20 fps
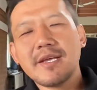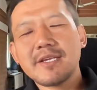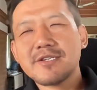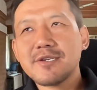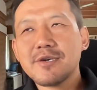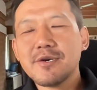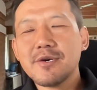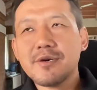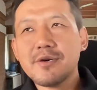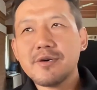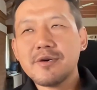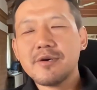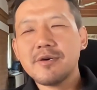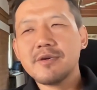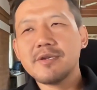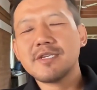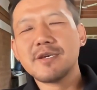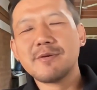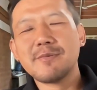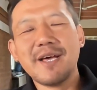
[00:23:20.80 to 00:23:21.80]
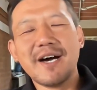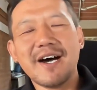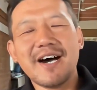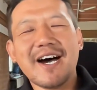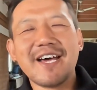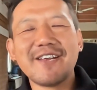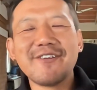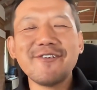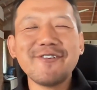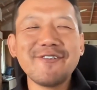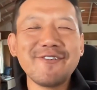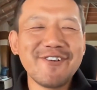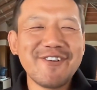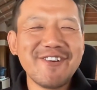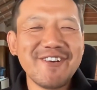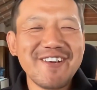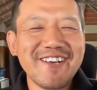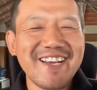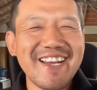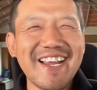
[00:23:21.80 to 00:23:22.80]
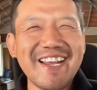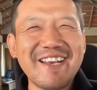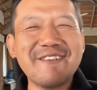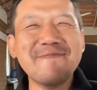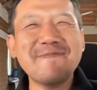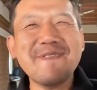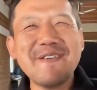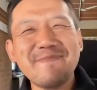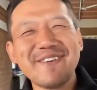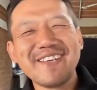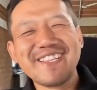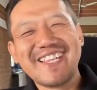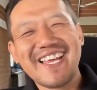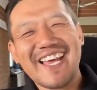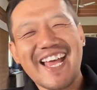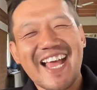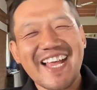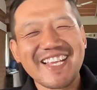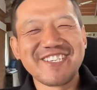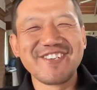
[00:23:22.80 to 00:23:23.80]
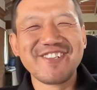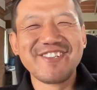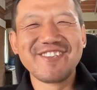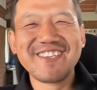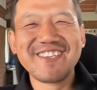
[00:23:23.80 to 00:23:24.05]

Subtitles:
so I don't remember the actual